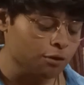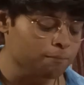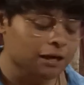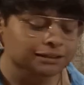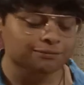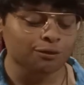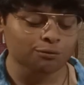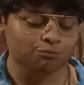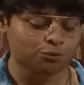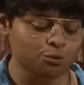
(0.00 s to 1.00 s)
more parts where
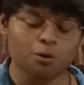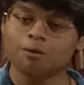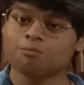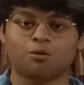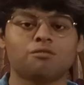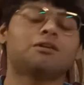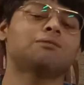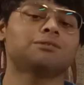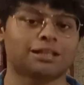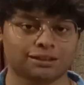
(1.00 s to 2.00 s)
2 or more
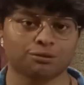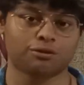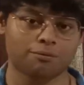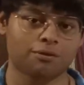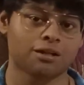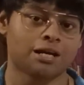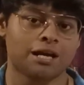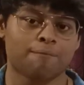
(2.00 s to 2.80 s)
verbs are suitable.